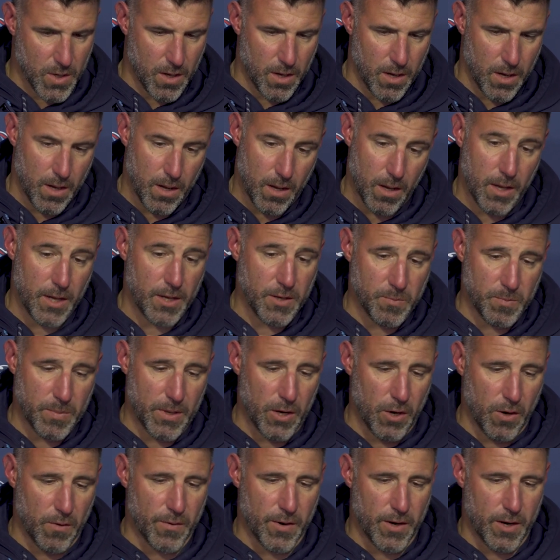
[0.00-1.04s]
Uh, he's
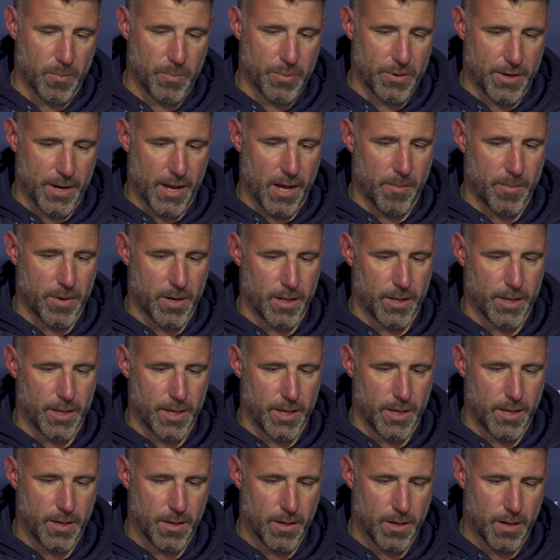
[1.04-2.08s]
been over there
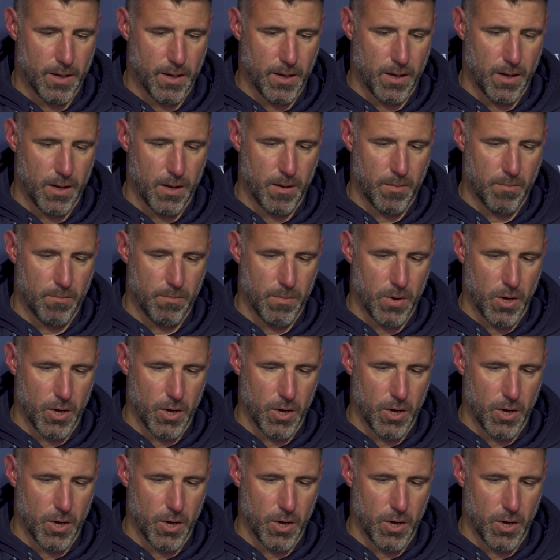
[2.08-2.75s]
predominantly um,